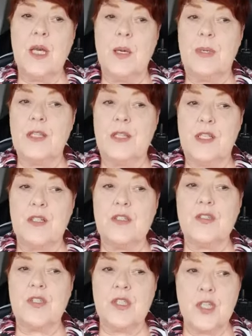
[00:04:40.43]
but
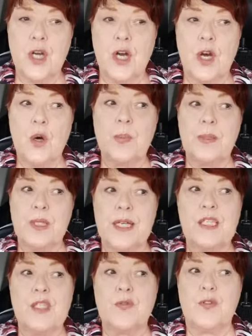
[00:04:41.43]
there's no
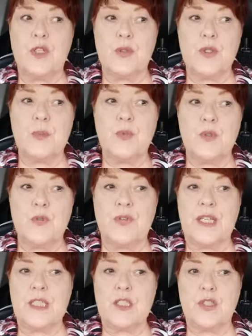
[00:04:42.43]
place for you to
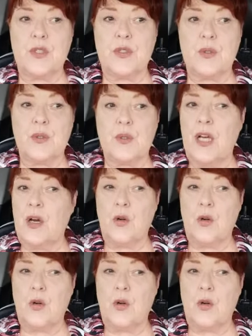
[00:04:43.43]
move into